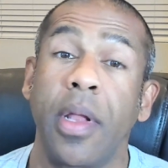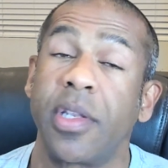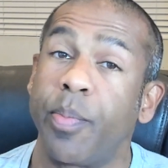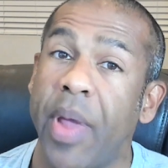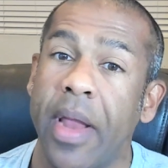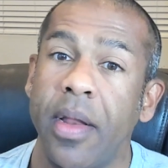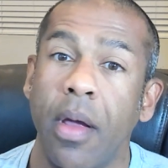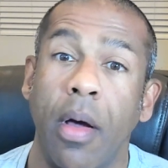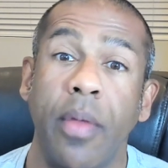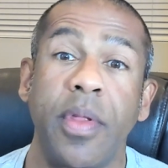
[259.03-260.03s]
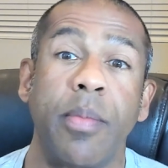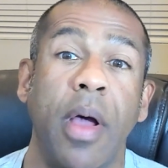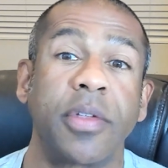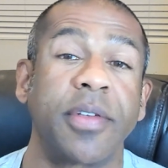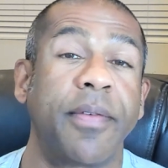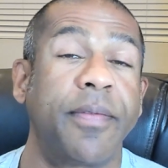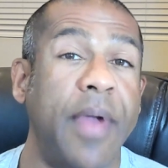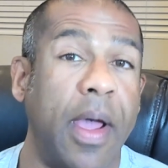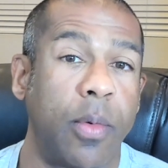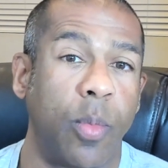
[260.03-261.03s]
depending on the amount of
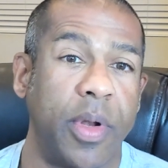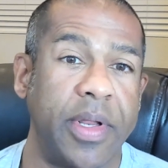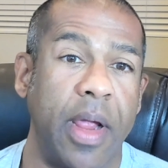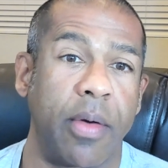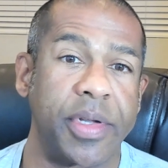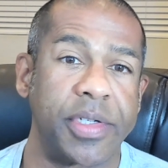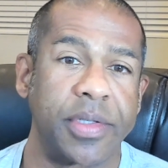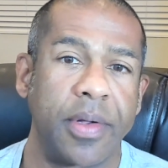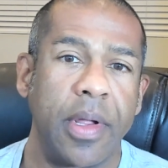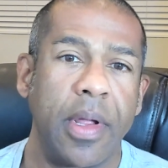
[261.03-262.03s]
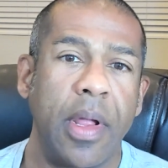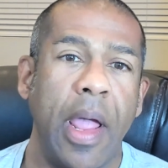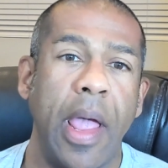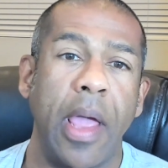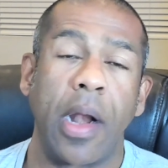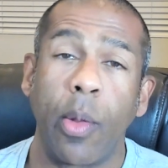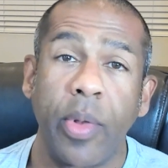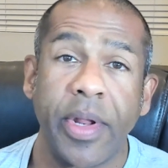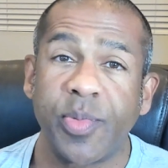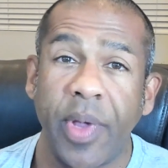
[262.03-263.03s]
fat one carries. And I
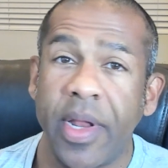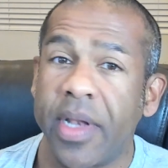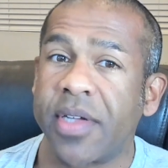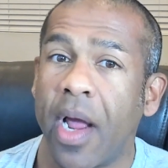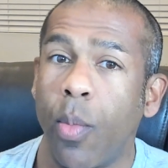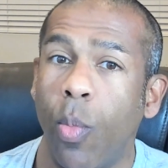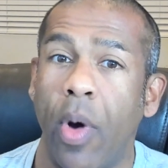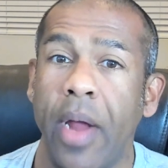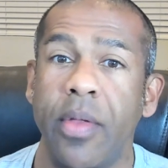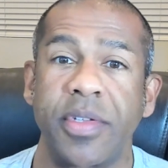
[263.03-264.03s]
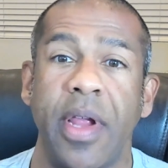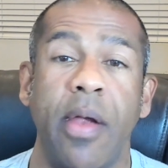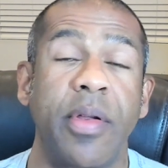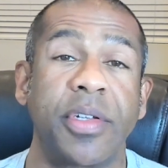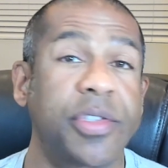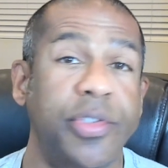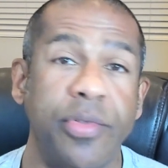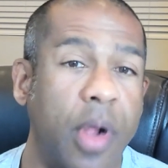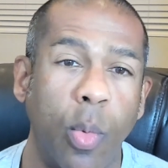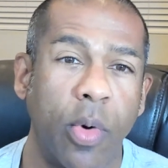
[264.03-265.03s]
will explain in time why those areas do
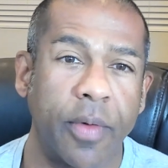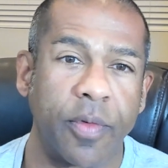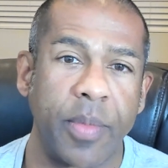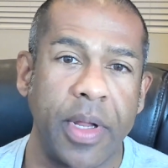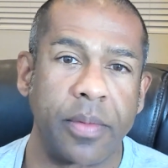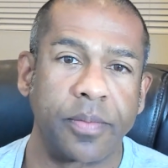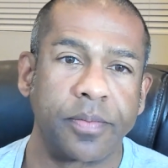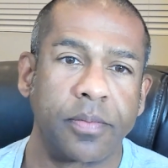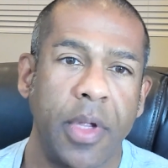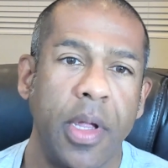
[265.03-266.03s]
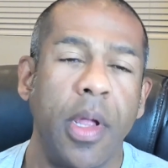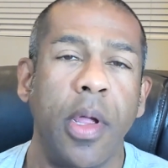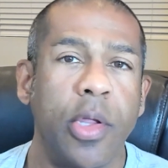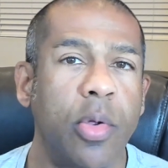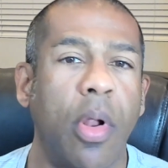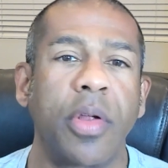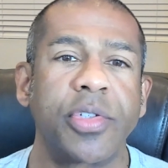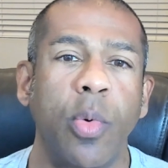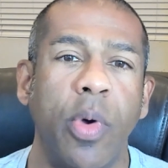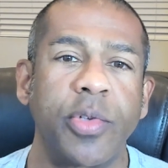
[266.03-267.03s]
not work for me. You'll
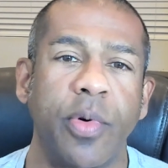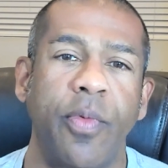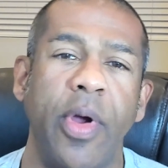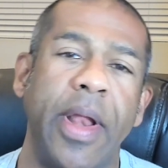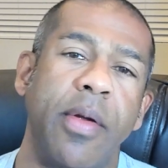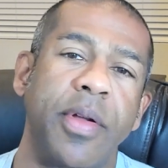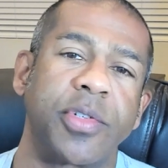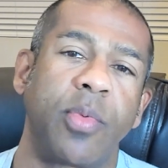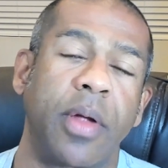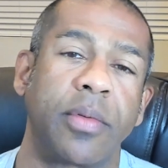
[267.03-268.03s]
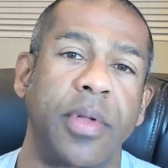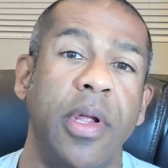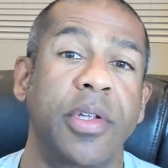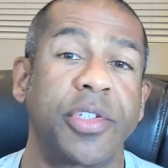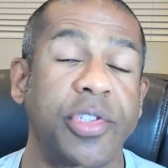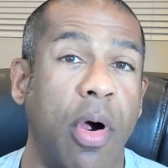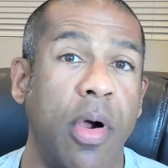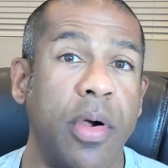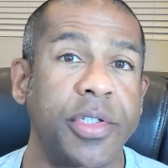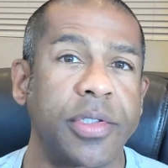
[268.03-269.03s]
also want to avoid areas around
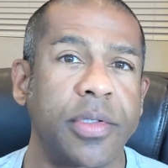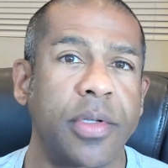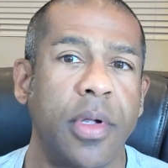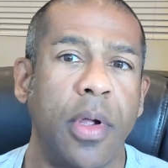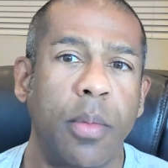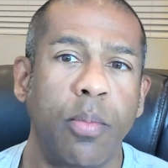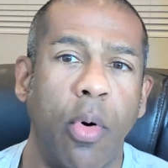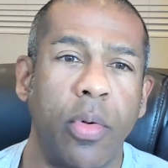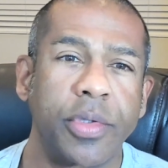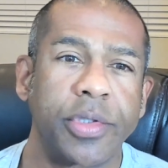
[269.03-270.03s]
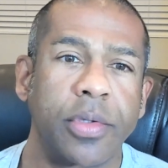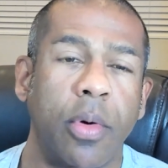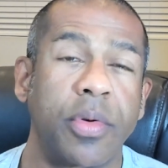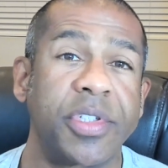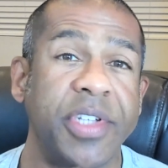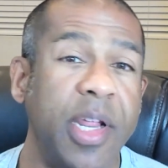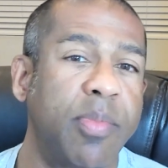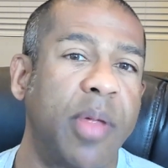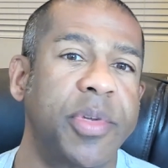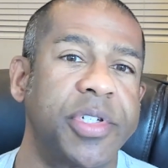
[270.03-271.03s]
scars, moles, skin
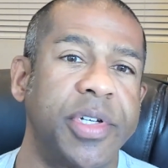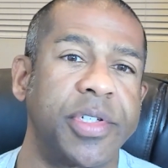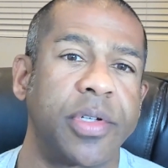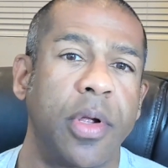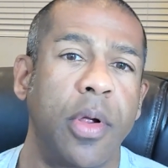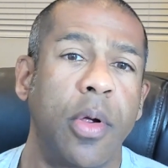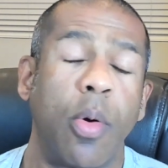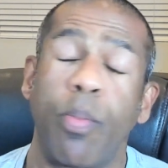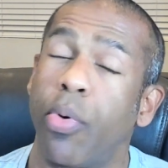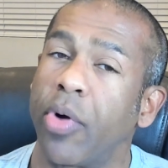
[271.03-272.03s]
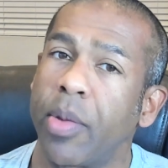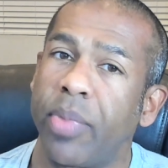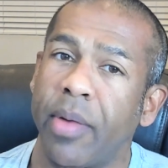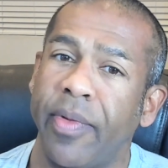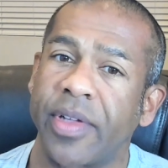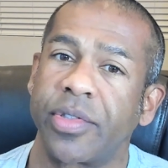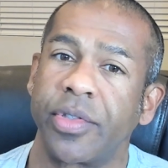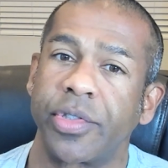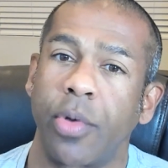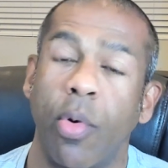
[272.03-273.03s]
blemishes, broken blood
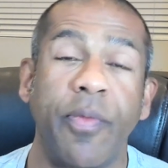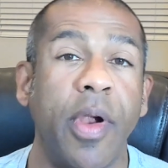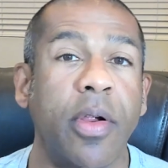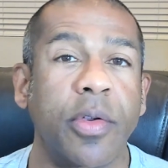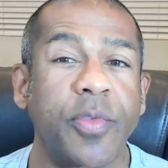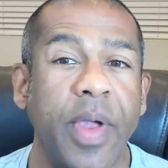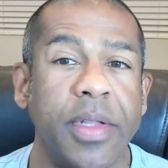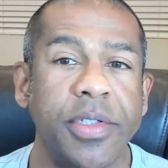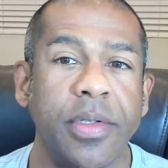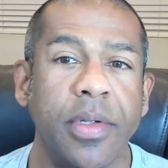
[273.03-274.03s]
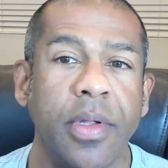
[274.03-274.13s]
vessels, or varicose veins.